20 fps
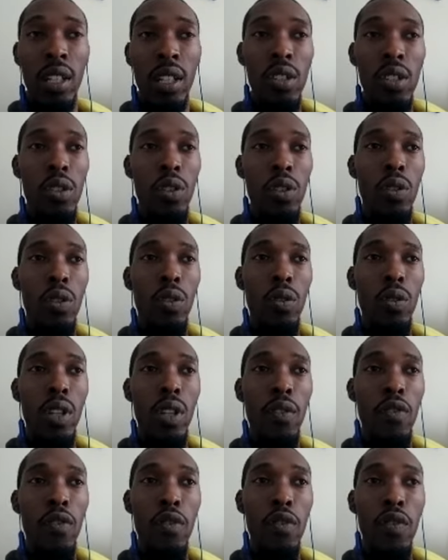So
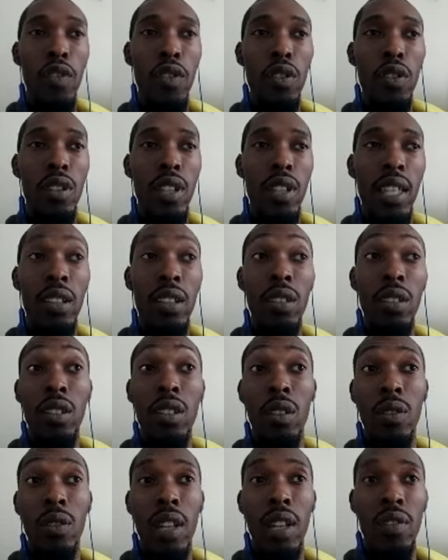if you feel like you
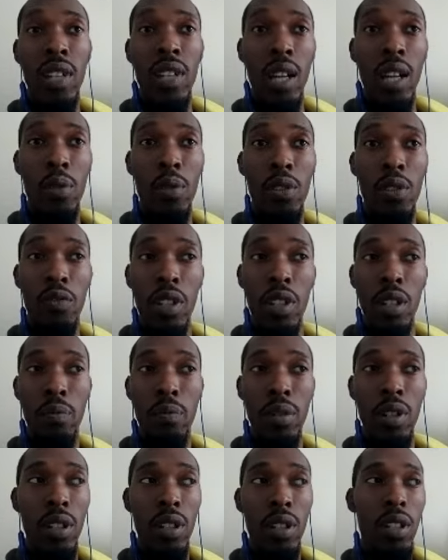don't have time to read a
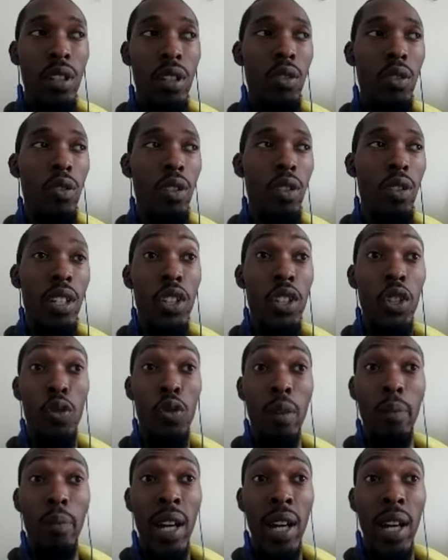book or listen
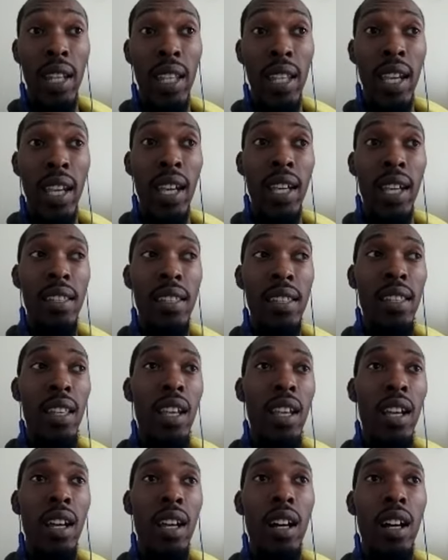to a podcast
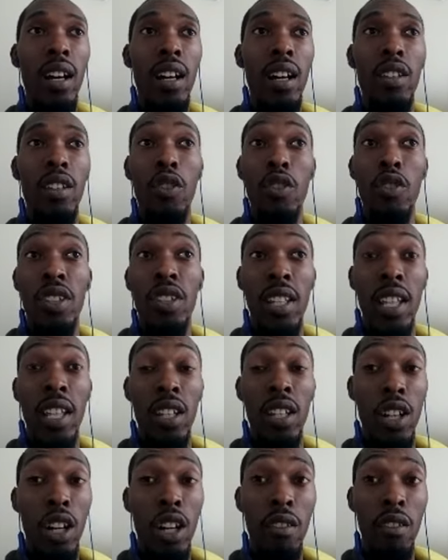uh, or stay
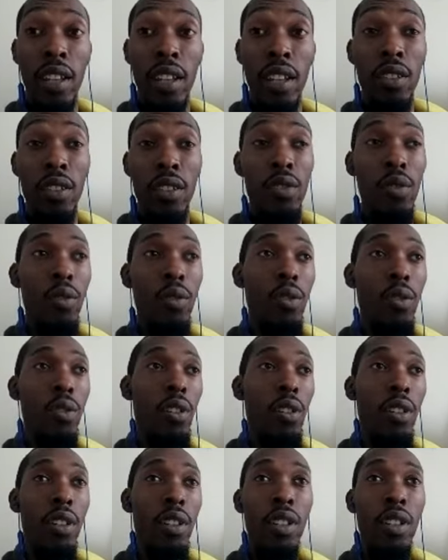current
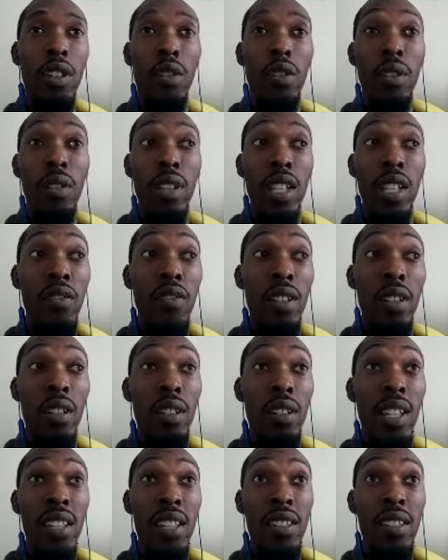or, you know, even
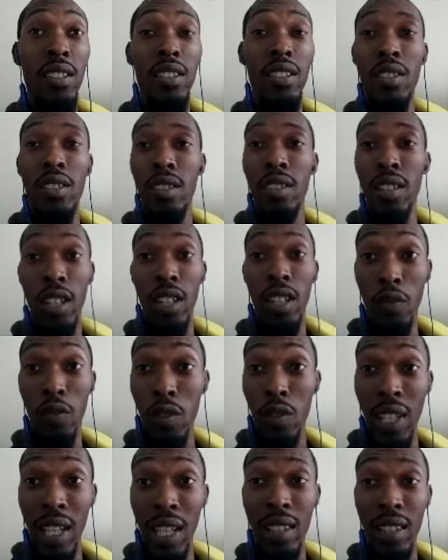listen to an
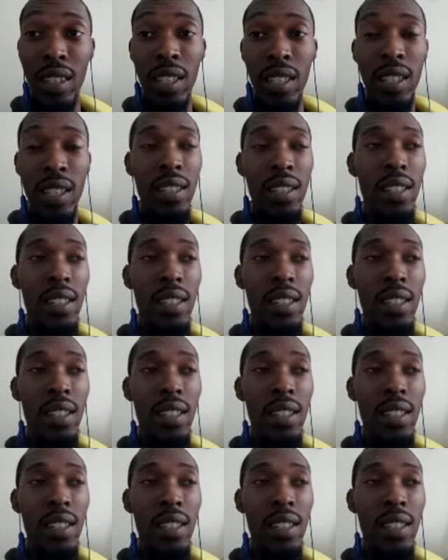interview like this,